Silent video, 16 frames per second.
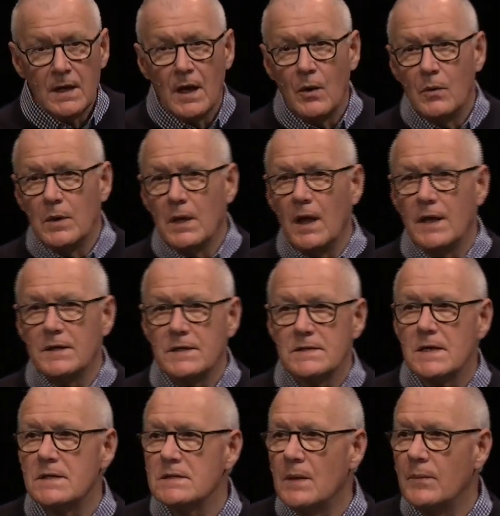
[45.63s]
Now, I would like to
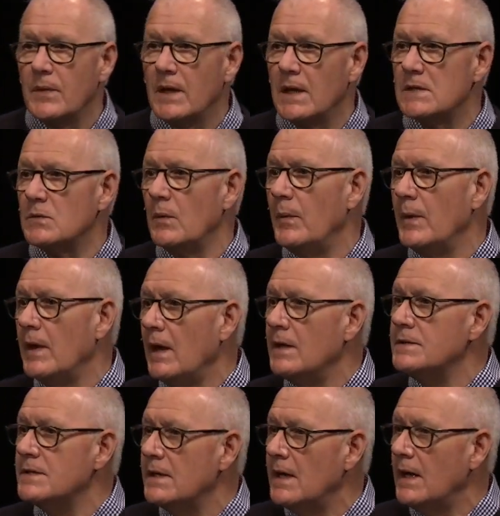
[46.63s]
say something as we
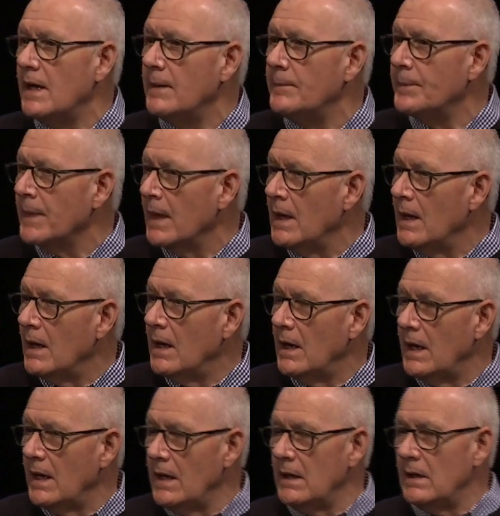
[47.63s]
begin today
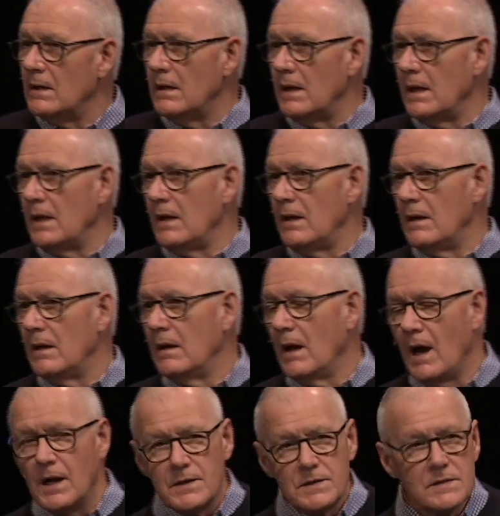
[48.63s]
uh, any, any
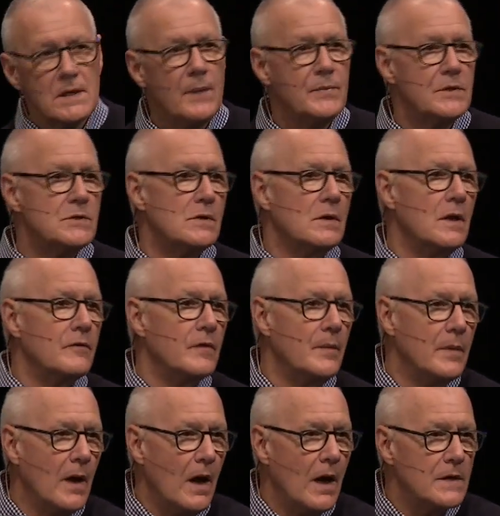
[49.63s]
concept that you get
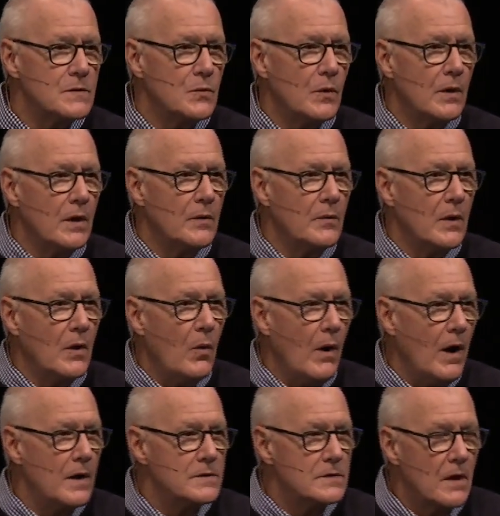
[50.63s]
from God's Word
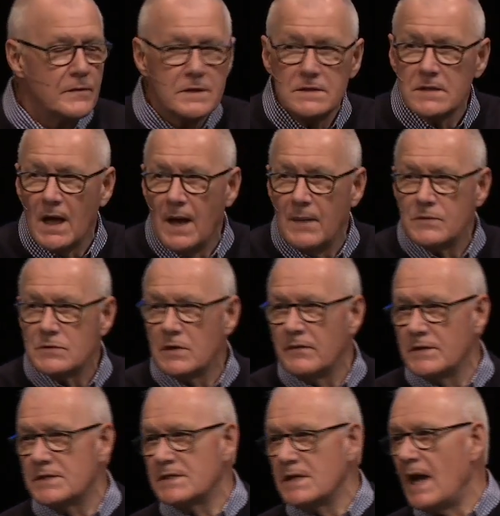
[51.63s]
requires oftentimes
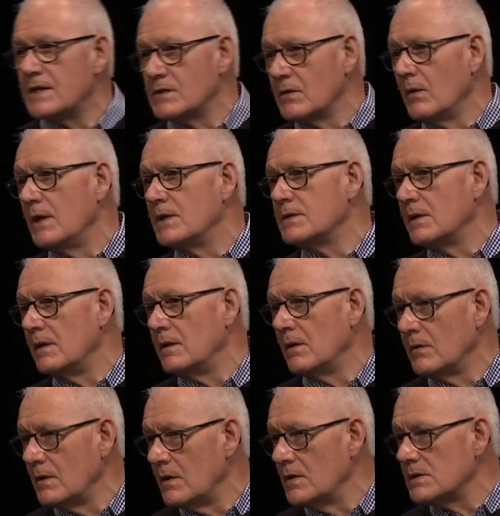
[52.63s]
sort of a saturation.
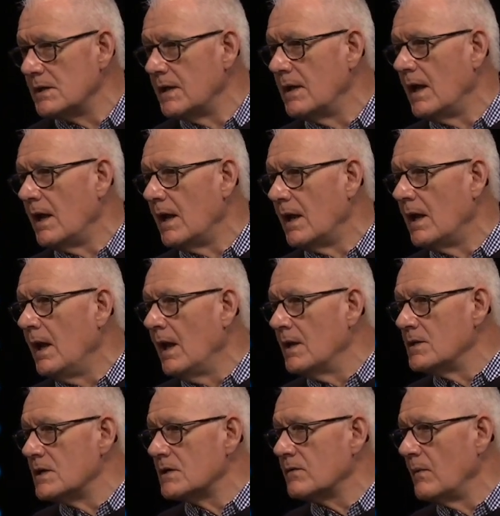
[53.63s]
You don't usually get it
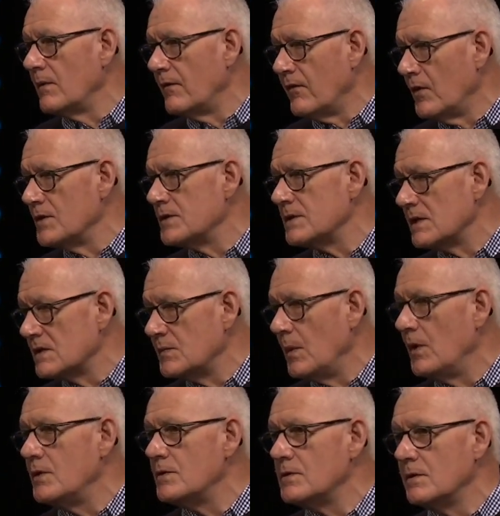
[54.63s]
just from the first
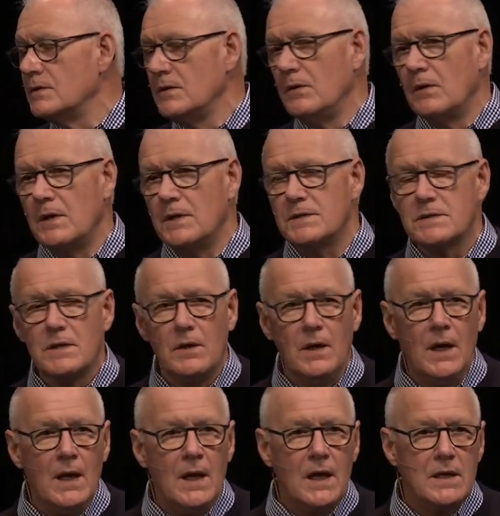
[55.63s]
exposure to it. And
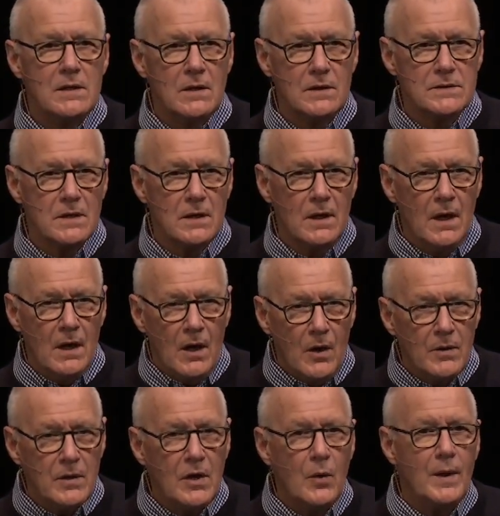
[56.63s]
so it, there's an
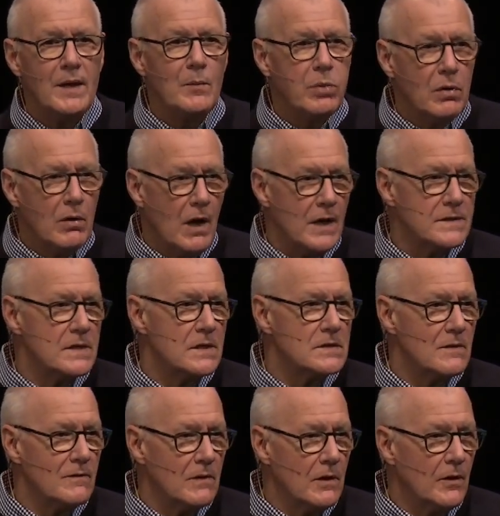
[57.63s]
ongoing
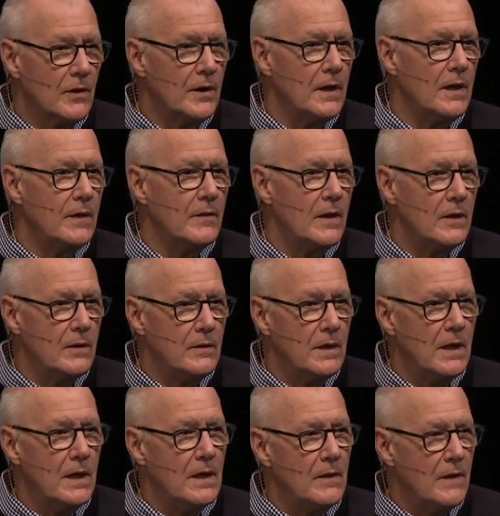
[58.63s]
process of learning that you
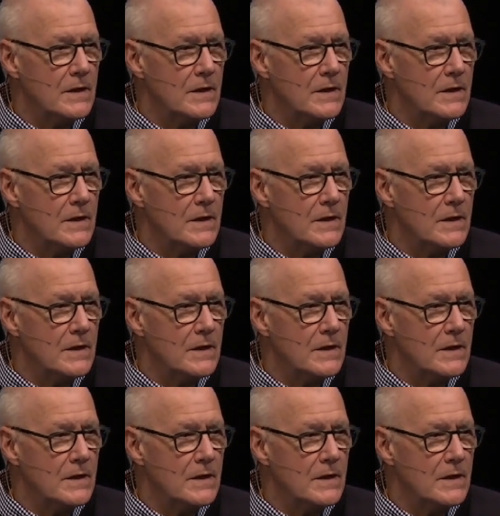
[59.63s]
need.